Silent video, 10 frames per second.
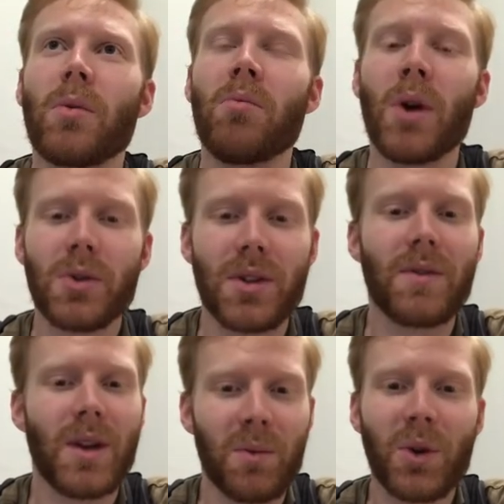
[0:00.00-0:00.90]
most
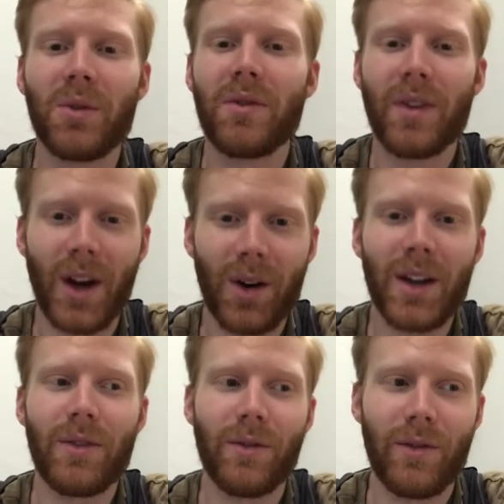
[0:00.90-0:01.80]
of them were
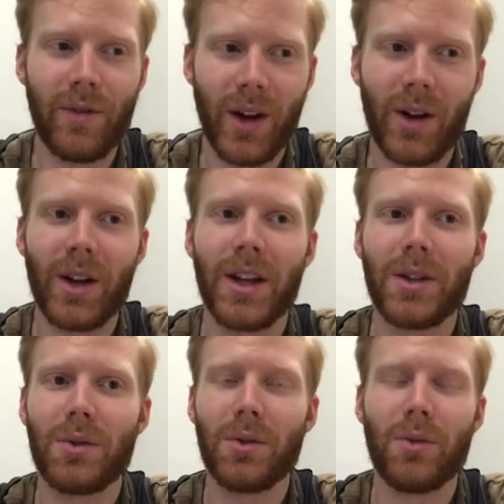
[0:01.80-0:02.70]
very, very
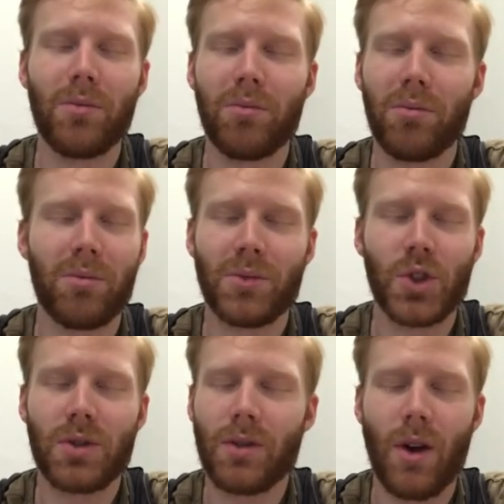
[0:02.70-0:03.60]

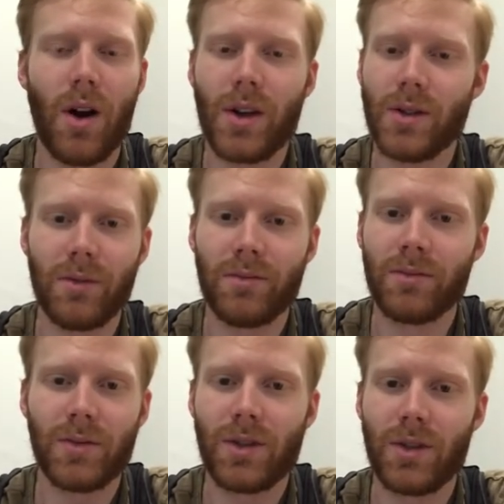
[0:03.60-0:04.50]
just awesome,
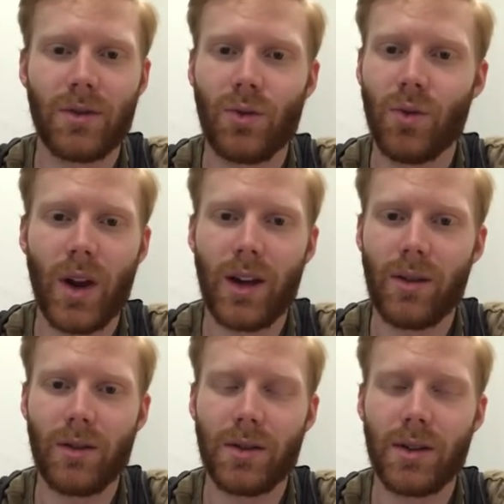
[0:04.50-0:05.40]
just great
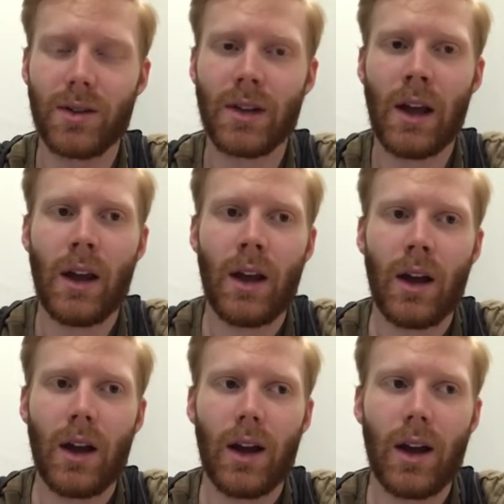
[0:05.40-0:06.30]
nurses.
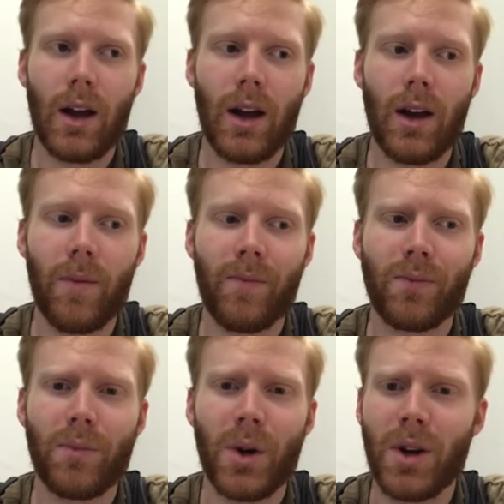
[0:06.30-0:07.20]

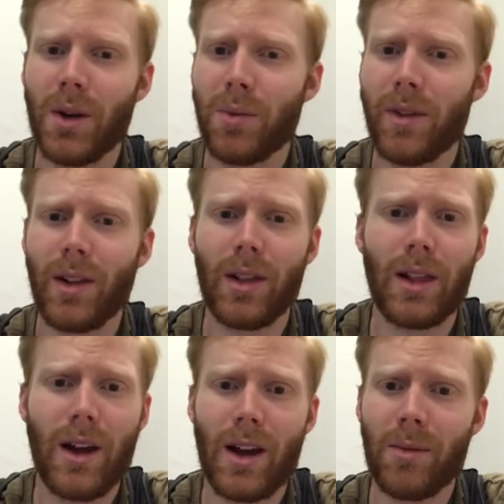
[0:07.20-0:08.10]
Put up with a
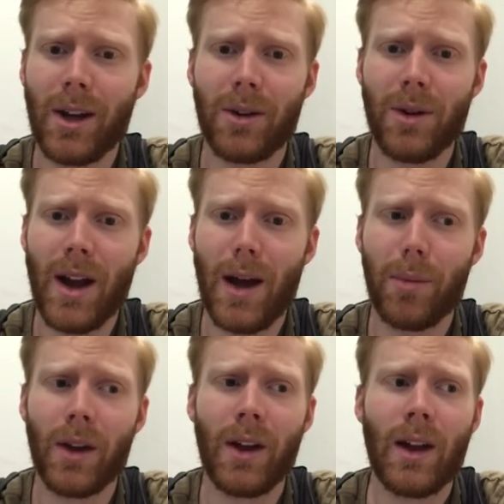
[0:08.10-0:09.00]
lot of my
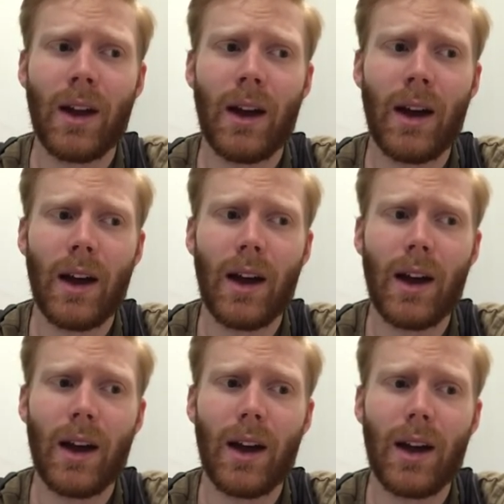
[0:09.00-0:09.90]
crap.
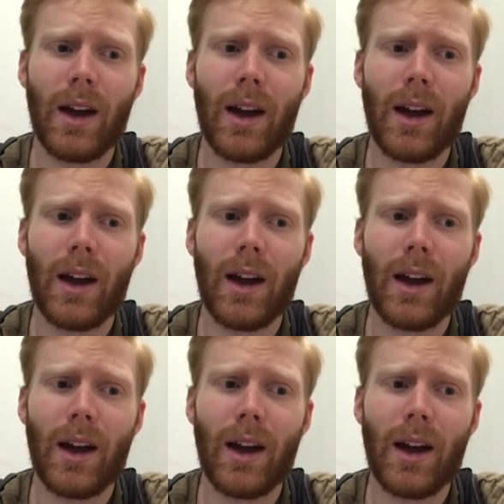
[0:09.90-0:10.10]
Uh,